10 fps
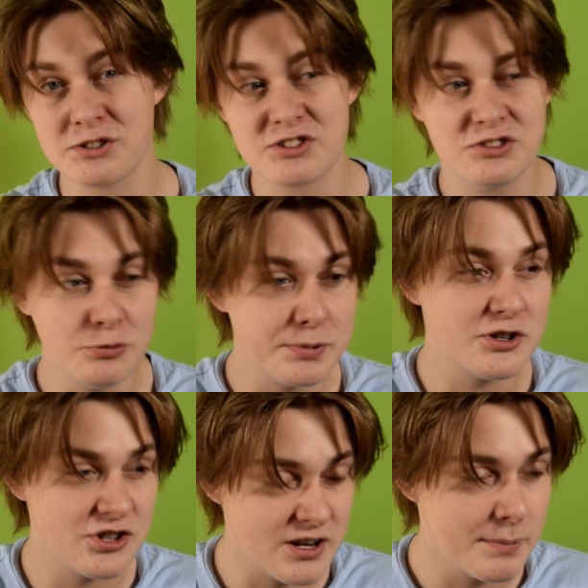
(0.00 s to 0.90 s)
stupid
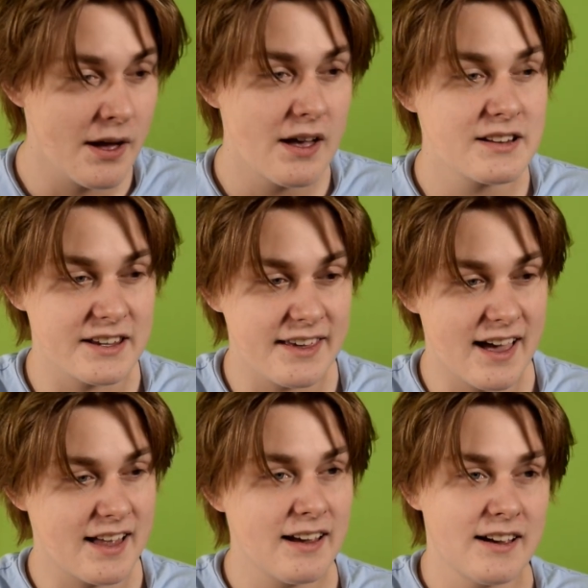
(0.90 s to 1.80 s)
cheap to
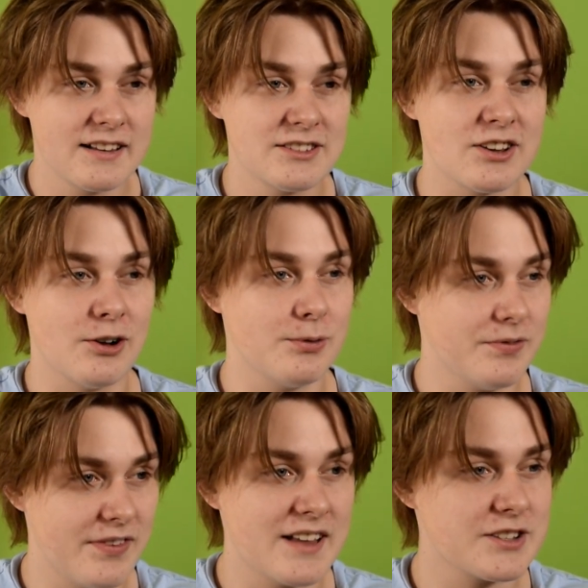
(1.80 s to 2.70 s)
get, so
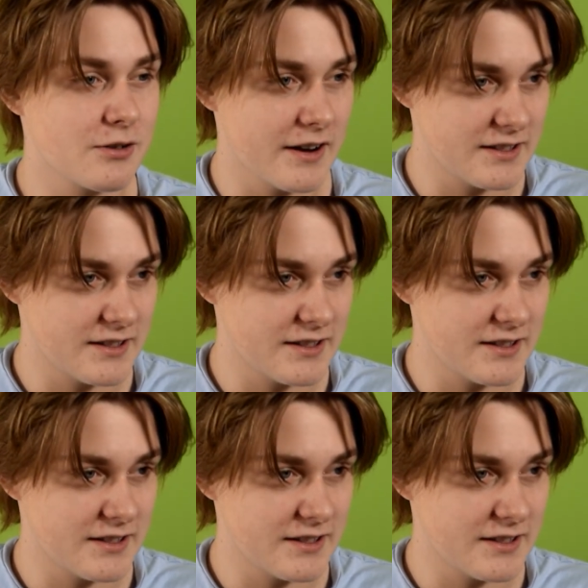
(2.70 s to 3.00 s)
that's a great